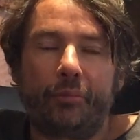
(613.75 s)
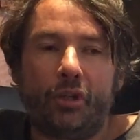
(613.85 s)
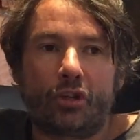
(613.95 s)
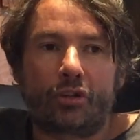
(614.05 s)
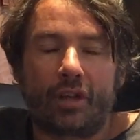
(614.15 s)

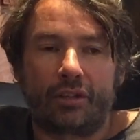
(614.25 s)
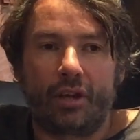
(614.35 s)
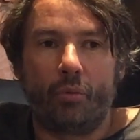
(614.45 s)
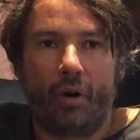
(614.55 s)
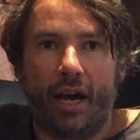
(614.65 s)
You just,
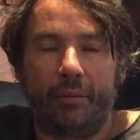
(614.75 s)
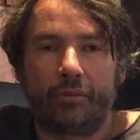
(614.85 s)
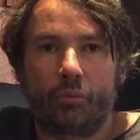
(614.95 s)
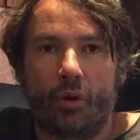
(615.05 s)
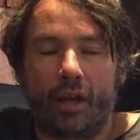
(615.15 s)
so
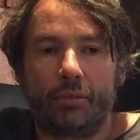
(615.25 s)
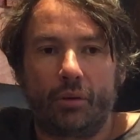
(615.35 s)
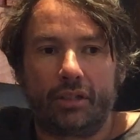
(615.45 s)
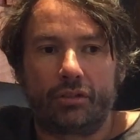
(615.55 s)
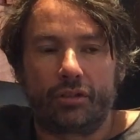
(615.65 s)
what I'm
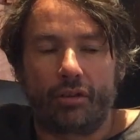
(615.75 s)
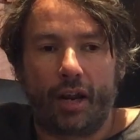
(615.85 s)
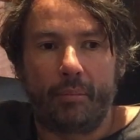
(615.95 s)
doing is just trying